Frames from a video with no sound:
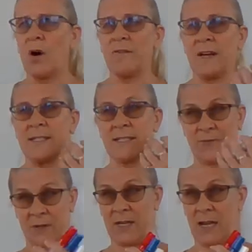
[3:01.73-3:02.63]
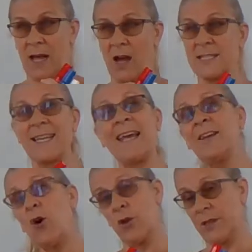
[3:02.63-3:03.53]
of a different
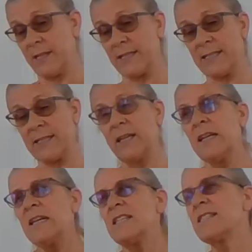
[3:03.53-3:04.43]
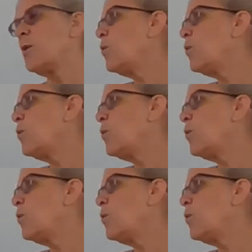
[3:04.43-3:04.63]
take on this. So